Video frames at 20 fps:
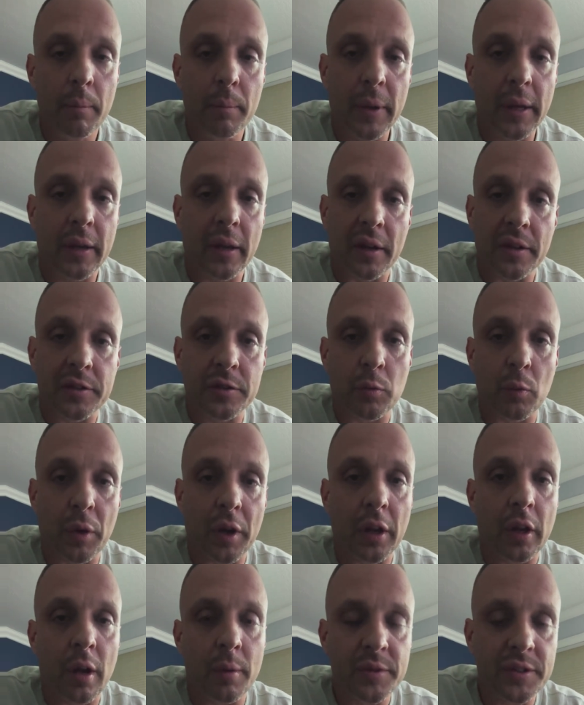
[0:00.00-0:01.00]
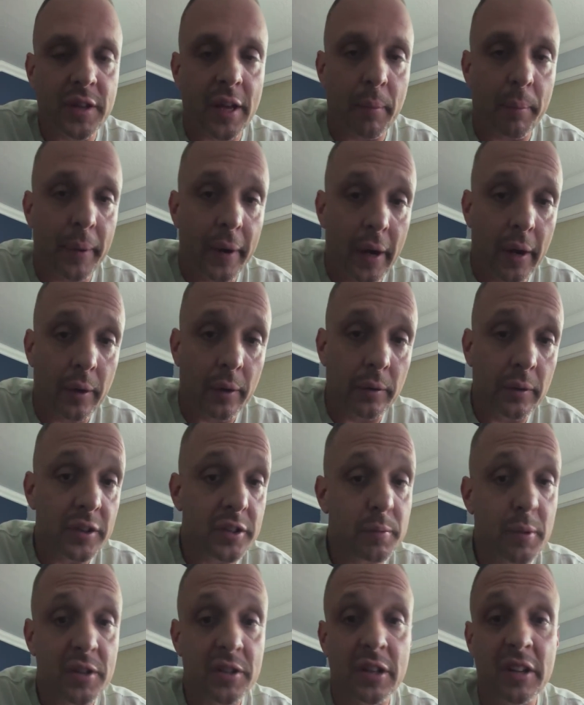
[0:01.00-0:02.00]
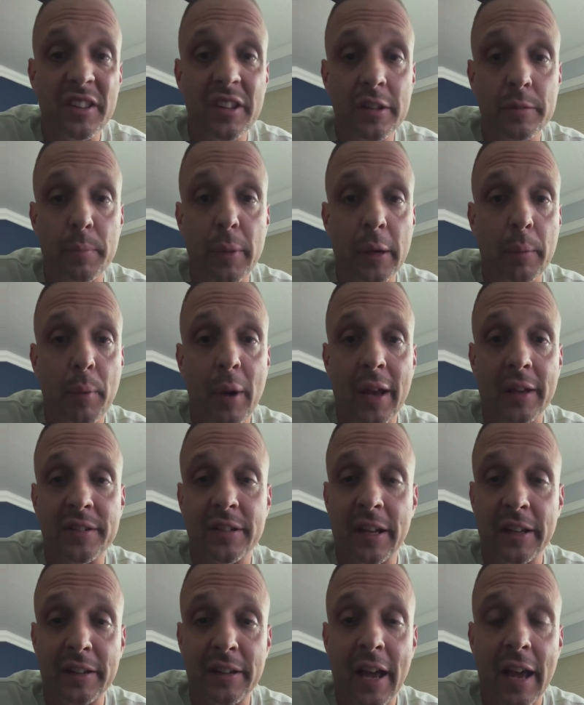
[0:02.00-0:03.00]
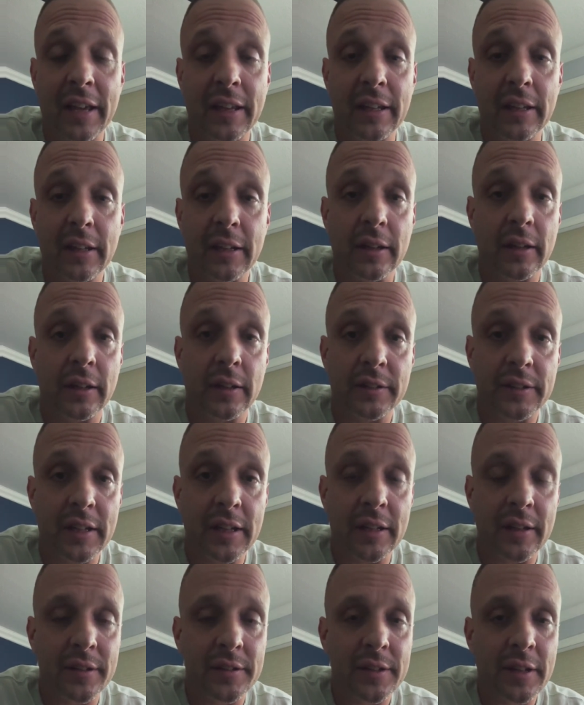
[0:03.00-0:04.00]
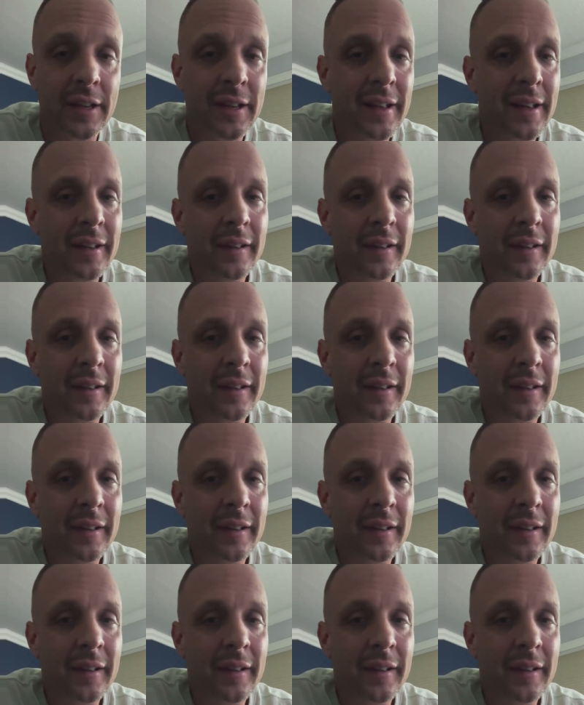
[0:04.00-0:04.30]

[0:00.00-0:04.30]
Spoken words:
Because when it comes to apparel, especially these big brands like Nike, Adidas,